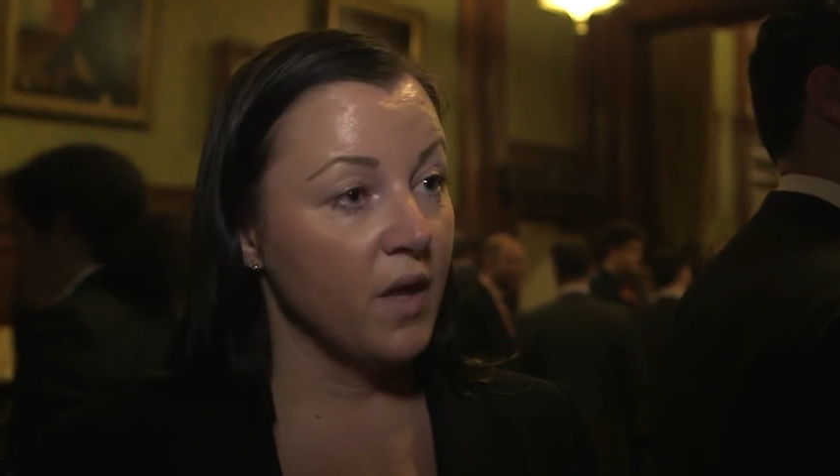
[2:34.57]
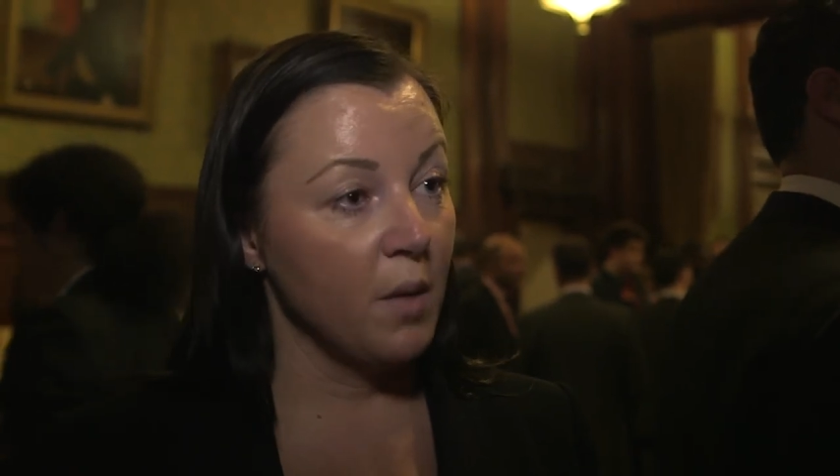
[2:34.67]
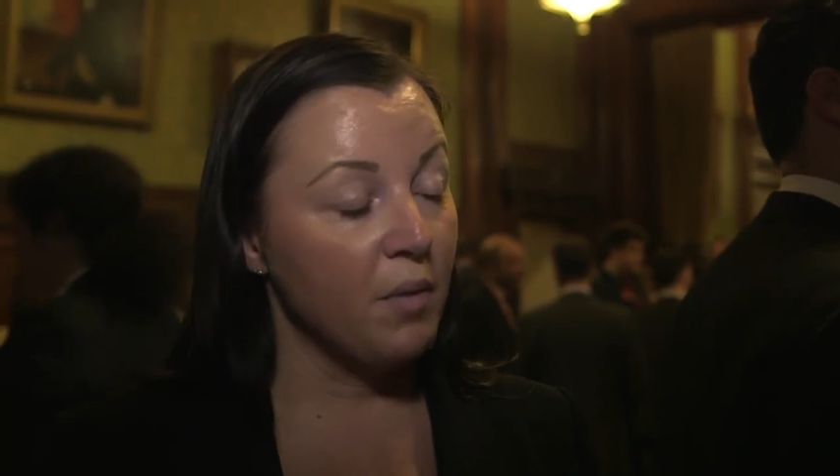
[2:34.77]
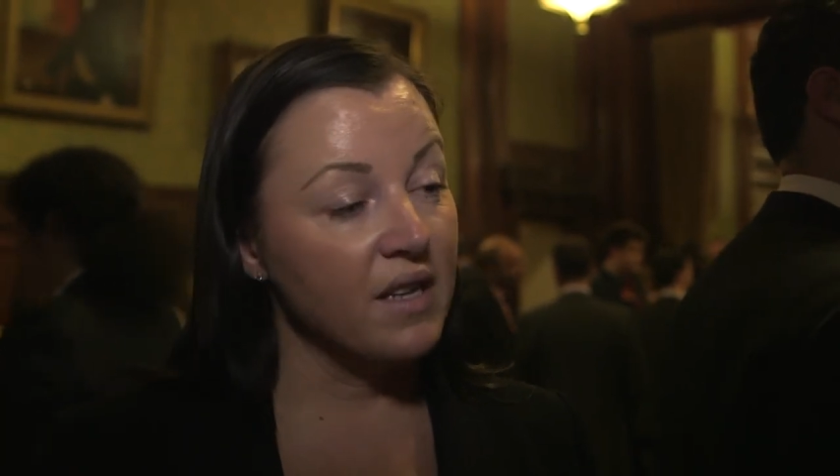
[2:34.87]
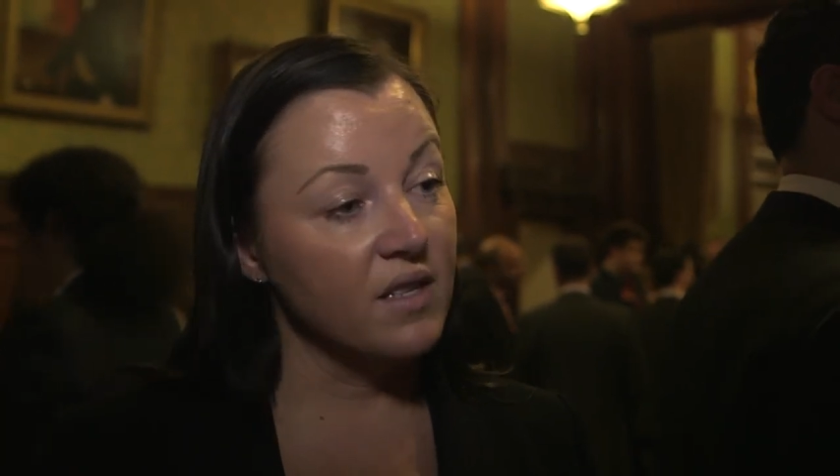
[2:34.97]
with
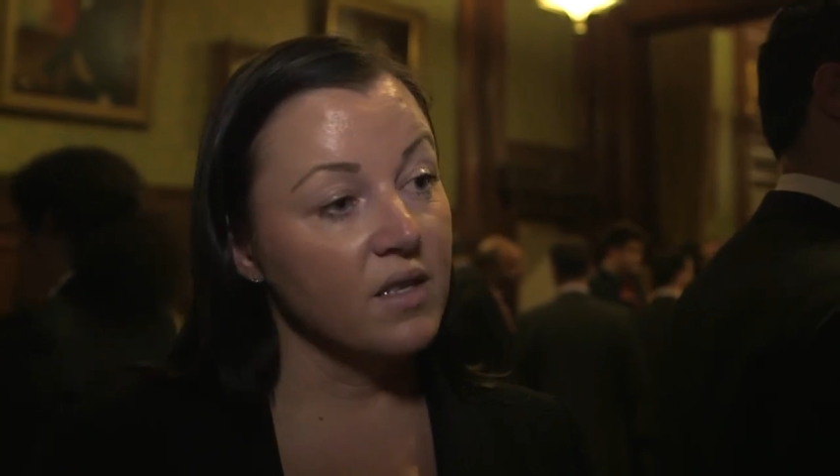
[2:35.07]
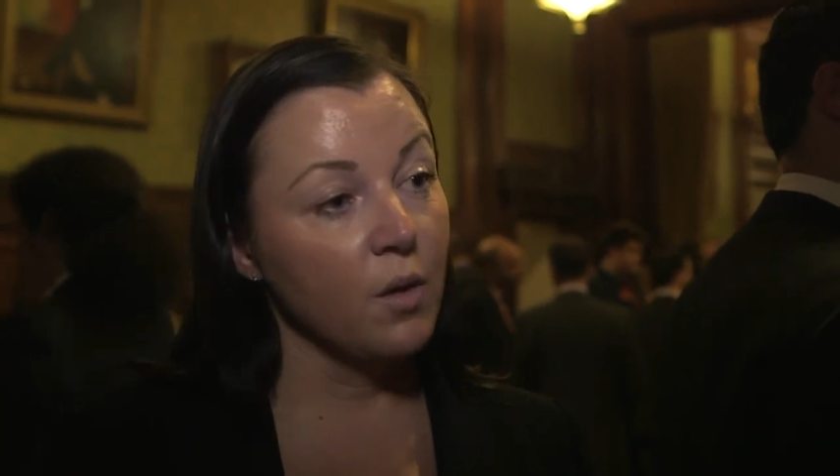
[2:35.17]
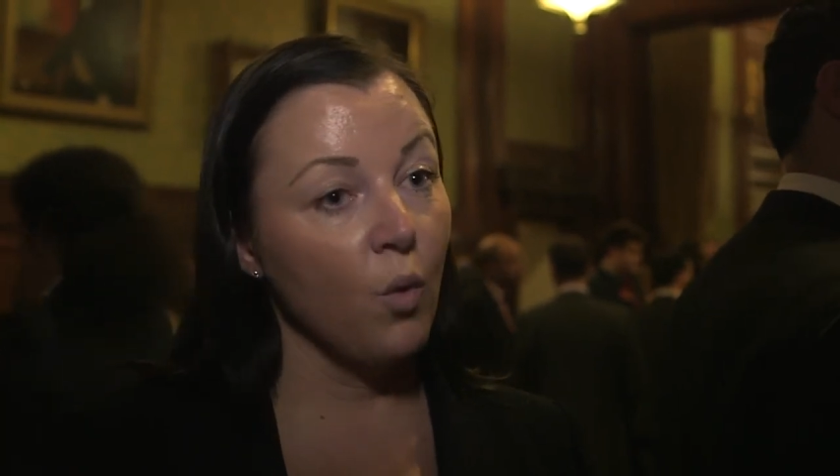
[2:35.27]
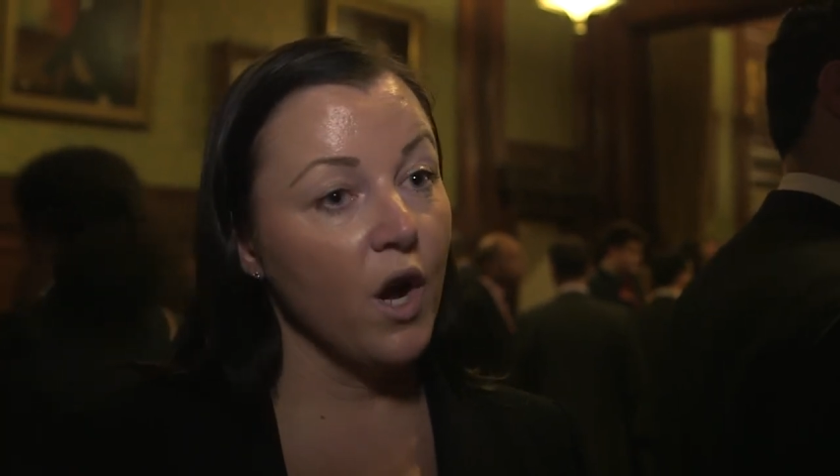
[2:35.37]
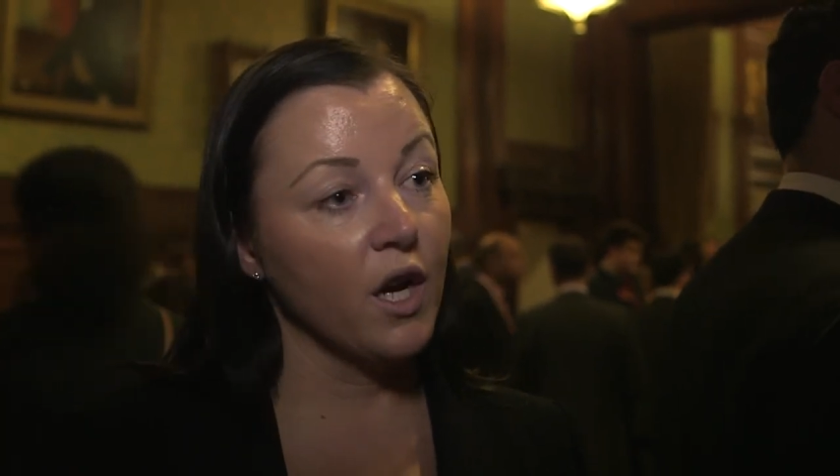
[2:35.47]
the
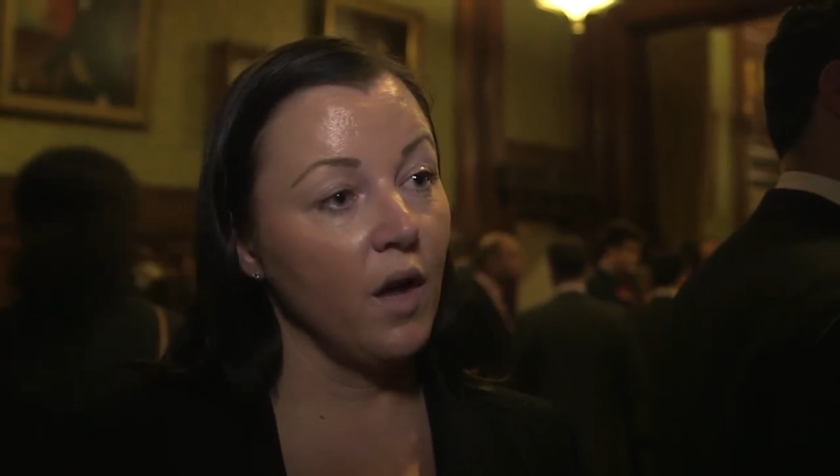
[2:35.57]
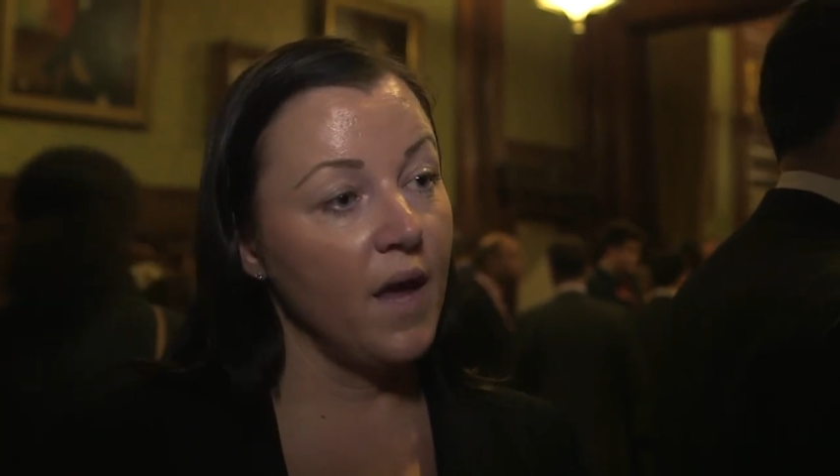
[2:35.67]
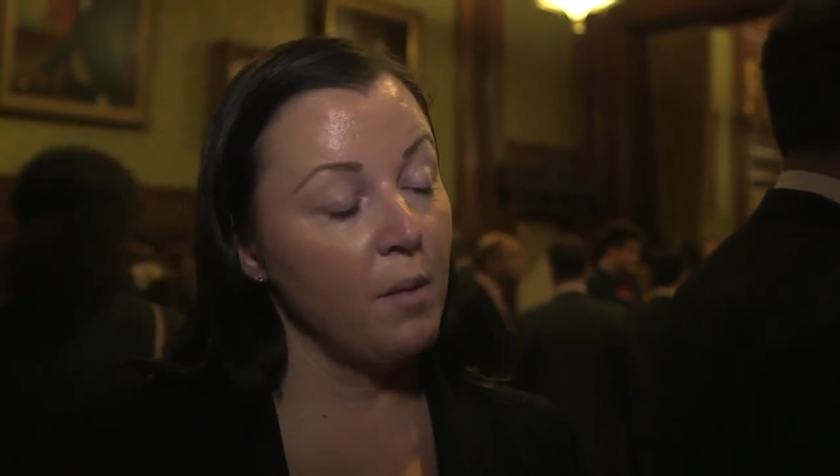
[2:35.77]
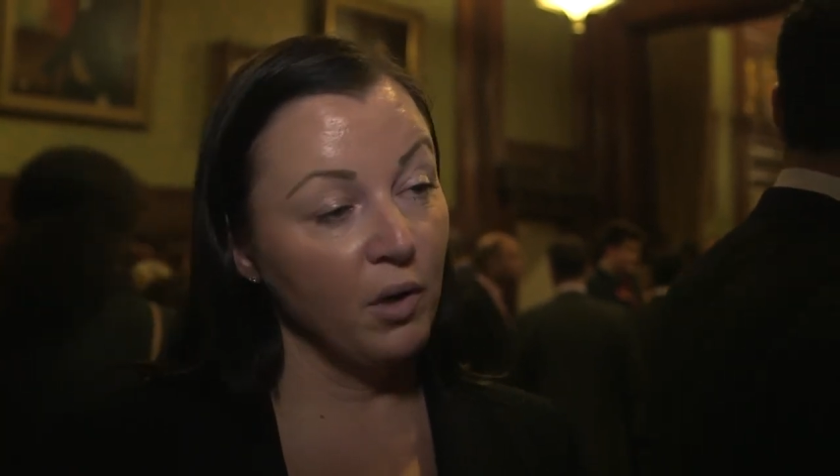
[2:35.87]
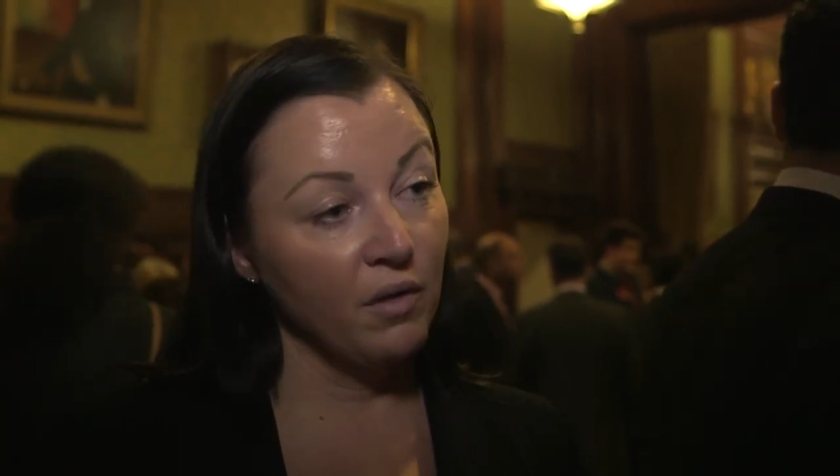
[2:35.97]
apprentices and work
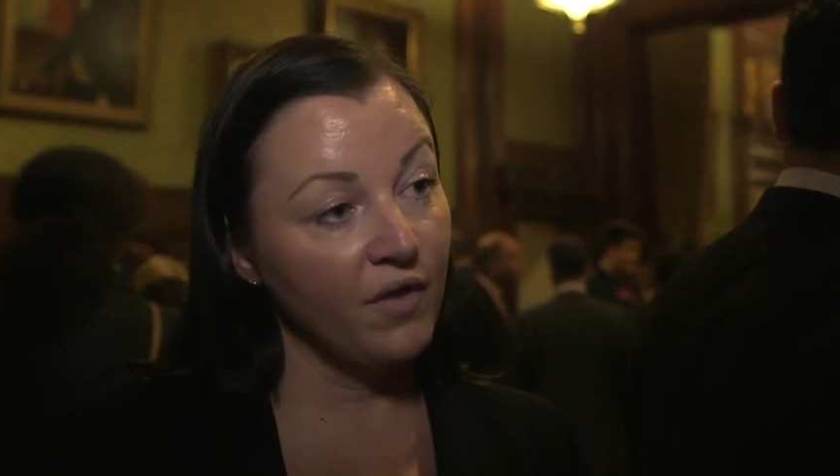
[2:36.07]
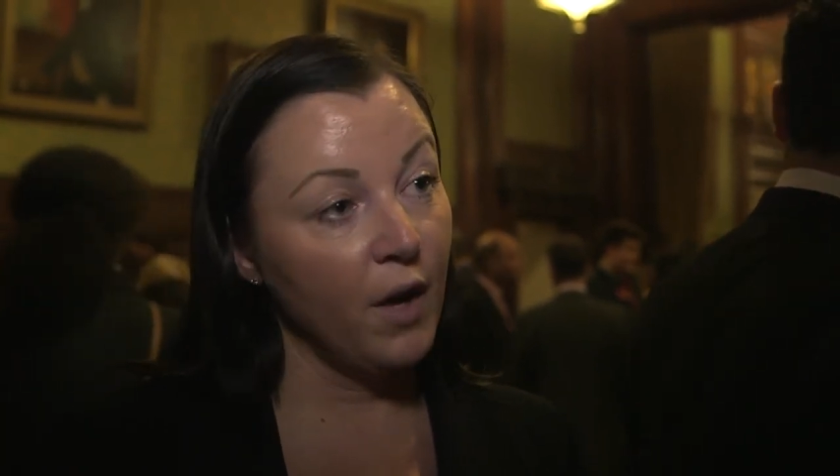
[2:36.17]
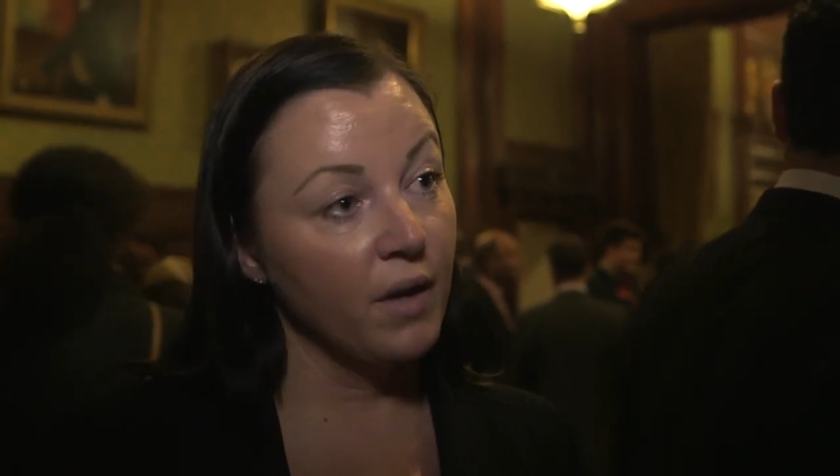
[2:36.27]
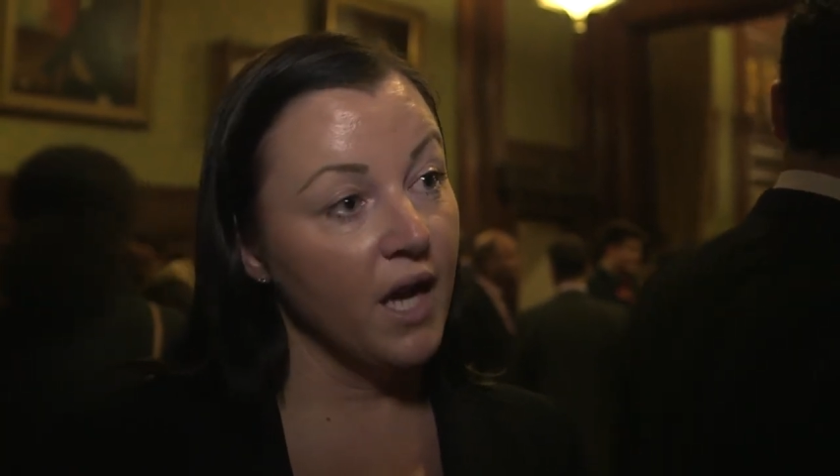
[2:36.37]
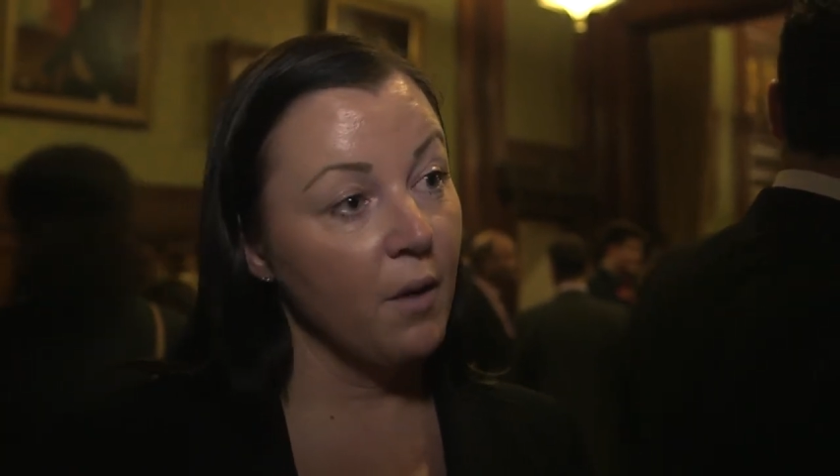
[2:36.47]
on their
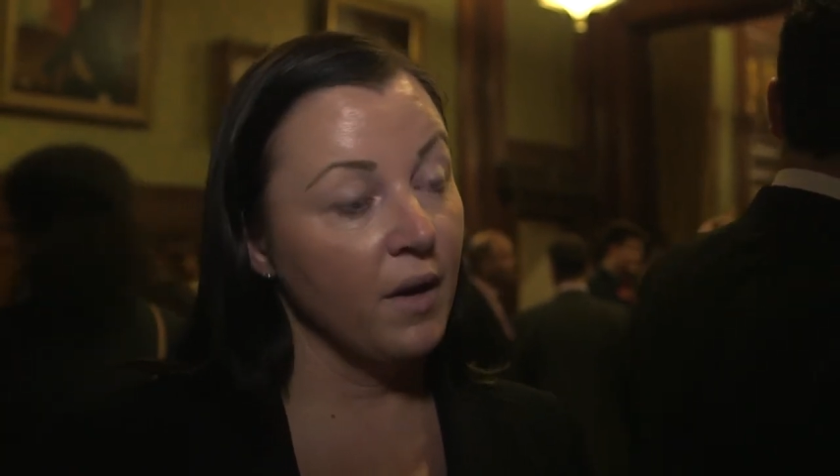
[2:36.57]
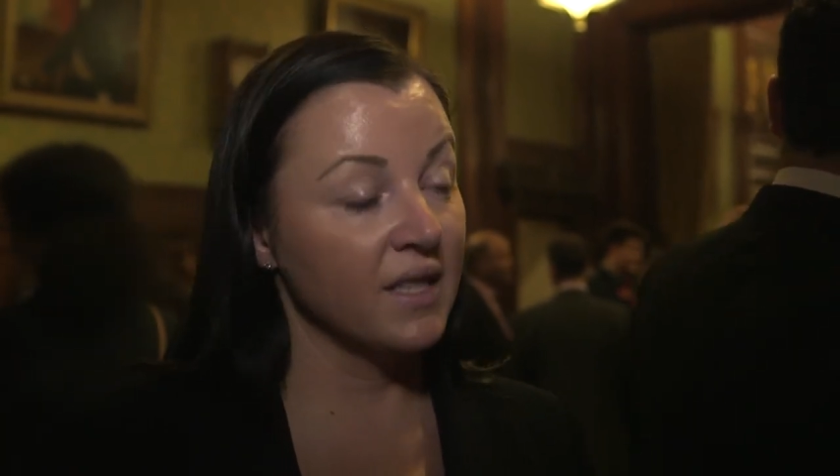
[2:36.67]
portfolio